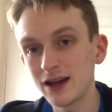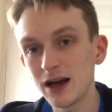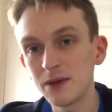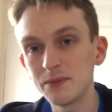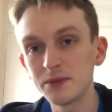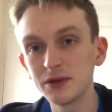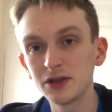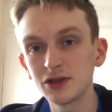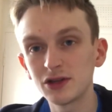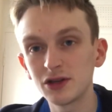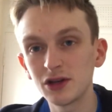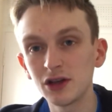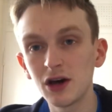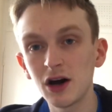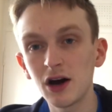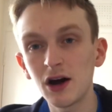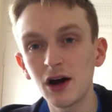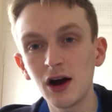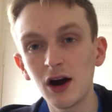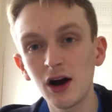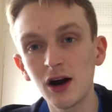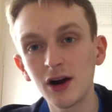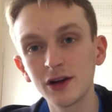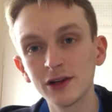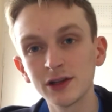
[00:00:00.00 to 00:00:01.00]
damage to the
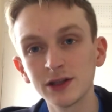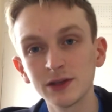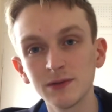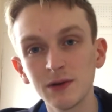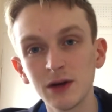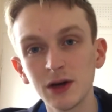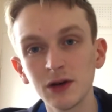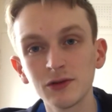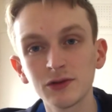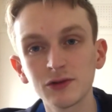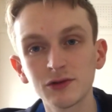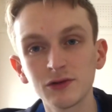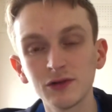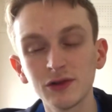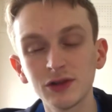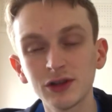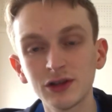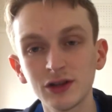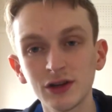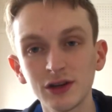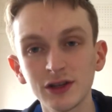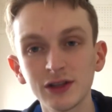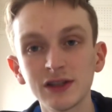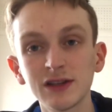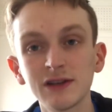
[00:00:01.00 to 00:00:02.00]
heart as well. So it